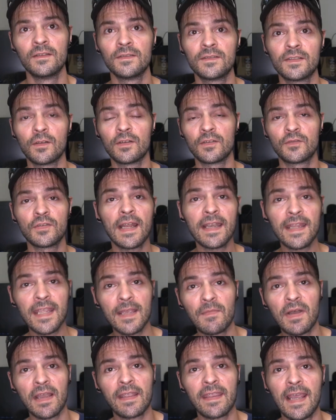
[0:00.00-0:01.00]
So to try to get
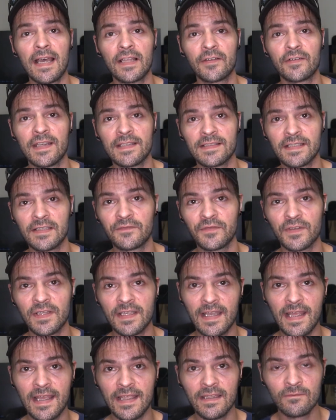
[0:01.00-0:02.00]
my calories in for the
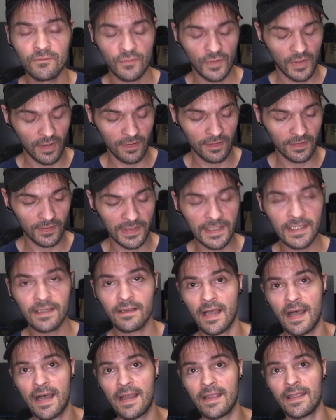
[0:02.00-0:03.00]
day,
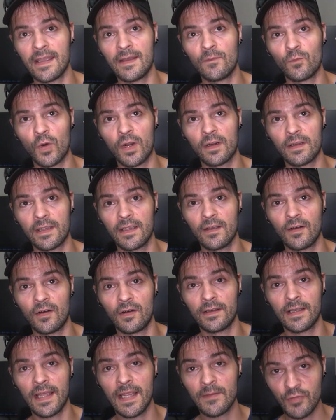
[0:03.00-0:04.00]
currently I am working
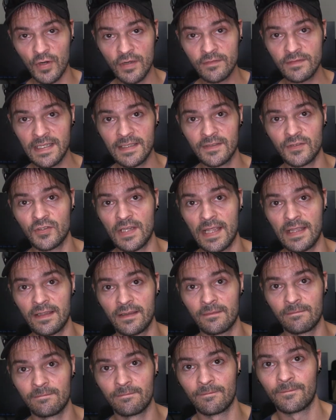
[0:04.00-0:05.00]
on a protein shake.
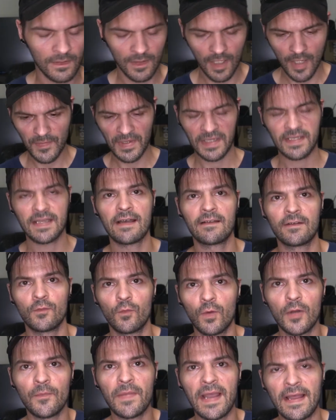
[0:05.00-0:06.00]
I picked out a
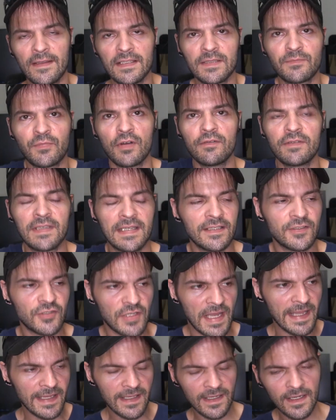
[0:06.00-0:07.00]
well-balanced protein
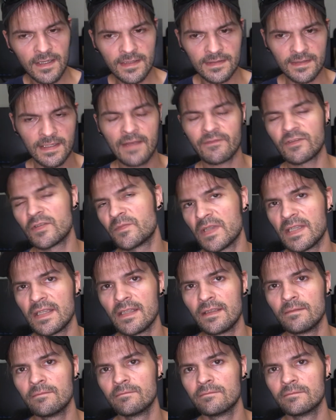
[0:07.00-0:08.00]
shake, and it doesn't have to
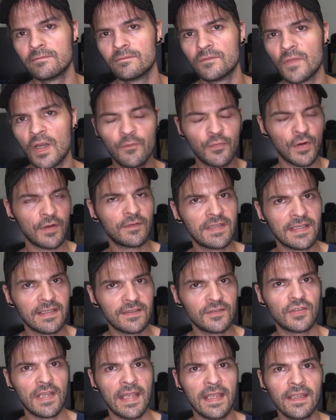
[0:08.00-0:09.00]
be a protein
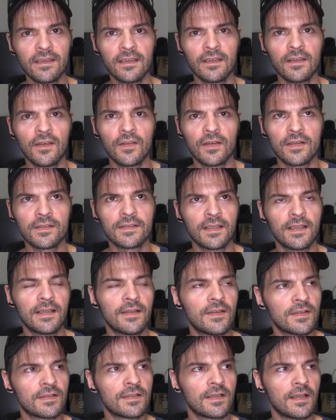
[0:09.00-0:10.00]
shake.
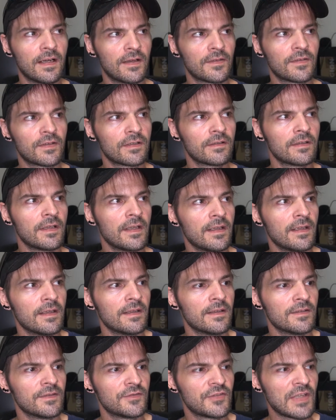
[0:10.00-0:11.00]
There's other
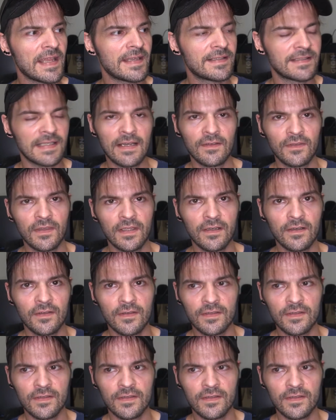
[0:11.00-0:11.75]
shakes out there.